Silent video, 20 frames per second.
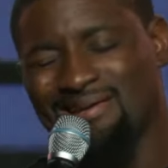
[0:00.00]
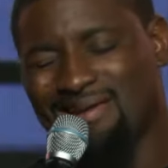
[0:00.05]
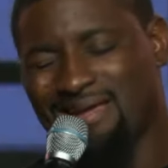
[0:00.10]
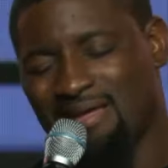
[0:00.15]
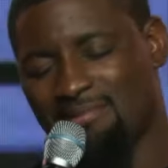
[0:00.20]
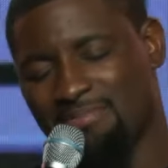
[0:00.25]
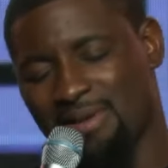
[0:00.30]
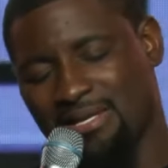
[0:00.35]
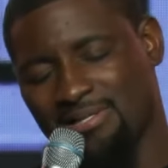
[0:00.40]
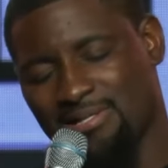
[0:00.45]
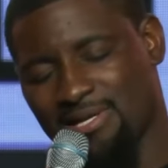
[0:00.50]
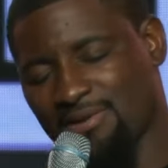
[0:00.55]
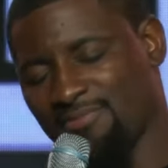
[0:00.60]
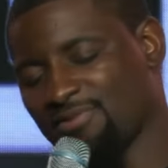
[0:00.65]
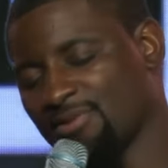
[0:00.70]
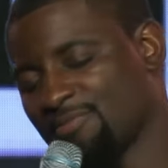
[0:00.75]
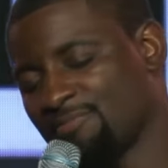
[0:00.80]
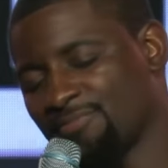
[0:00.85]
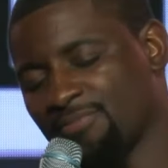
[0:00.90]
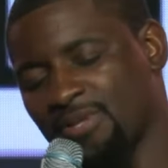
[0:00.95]
and my Savior.
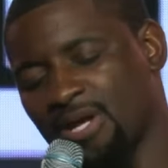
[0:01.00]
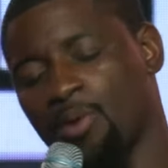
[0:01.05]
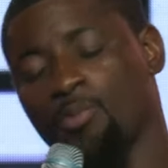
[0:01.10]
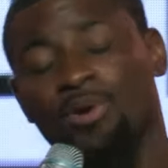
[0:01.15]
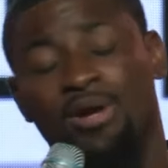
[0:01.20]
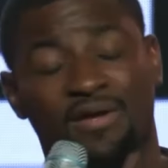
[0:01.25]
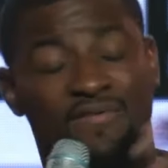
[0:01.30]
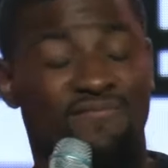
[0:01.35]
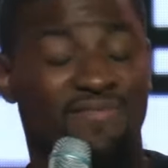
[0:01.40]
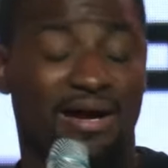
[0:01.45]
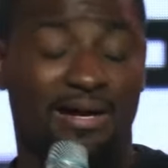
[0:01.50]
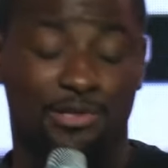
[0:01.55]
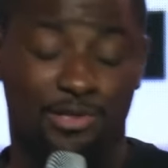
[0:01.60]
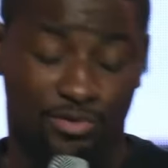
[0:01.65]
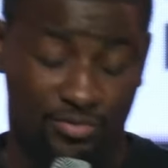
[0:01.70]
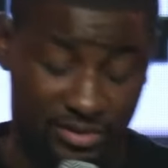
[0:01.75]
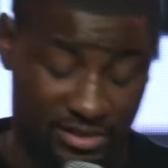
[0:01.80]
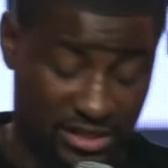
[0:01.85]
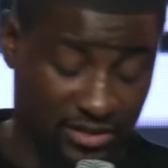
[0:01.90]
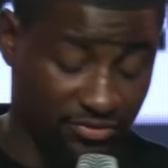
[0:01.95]
I want to invite you to
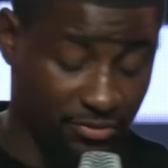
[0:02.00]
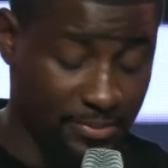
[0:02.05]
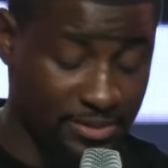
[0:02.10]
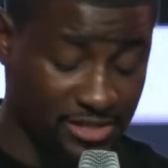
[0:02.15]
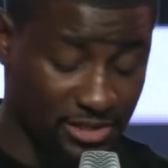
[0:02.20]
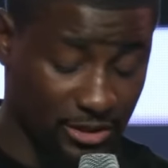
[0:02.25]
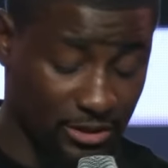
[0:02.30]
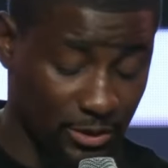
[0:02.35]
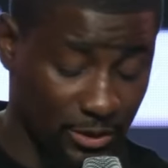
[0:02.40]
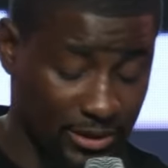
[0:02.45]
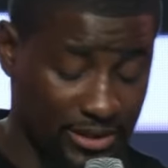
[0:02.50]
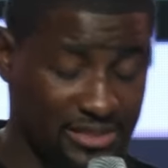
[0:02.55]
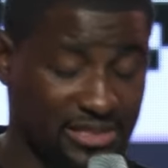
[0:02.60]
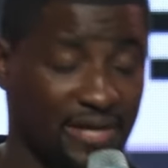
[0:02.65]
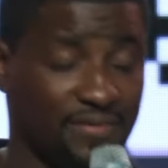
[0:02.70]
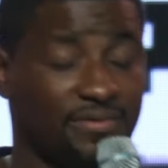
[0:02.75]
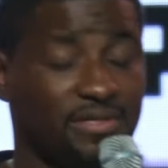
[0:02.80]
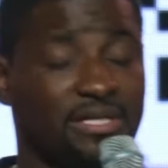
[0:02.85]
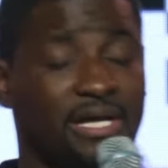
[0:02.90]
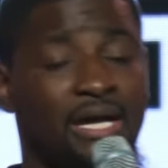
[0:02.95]
receive Him as your Lord and
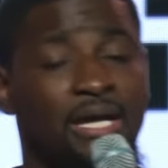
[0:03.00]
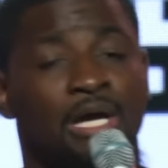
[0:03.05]
Savior today.